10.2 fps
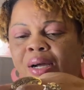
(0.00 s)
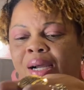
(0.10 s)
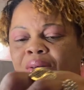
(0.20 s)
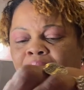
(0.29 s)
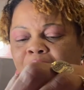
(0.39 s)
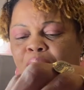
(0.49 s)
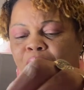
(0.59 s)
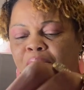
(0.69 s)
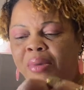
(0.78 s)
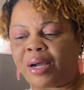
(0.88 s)
I know how to
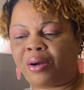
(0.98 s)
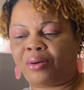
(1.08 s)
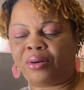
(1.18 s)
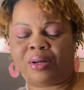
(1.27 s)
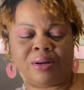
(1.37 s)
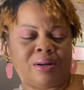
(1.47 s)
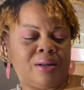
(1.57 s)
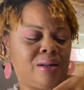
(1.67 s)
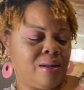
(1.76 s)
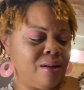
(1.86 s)
put it back on there.
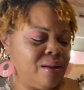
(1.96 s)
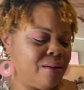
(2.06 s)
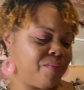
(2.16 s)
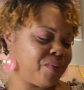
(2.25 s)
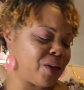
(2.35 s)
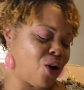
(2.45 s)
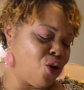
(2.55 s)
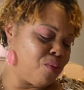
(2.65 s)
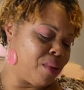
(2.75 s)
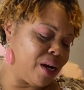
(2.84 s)

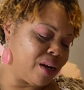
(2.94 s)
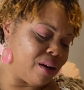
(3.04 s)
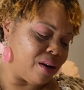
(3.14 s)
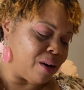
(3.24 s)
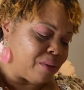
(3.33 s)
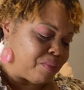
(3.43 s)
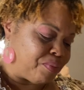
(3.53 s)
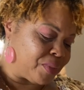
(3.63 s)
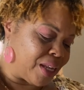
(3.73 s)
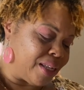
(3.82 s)
Oh my God,
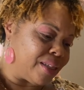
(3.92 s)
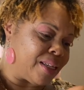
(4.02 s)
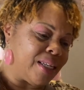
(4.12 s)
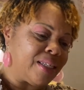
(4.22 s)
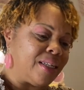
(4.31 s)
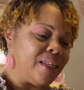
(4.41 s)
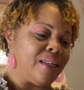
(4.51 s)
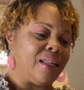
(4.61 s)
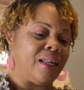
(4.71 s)
that's it.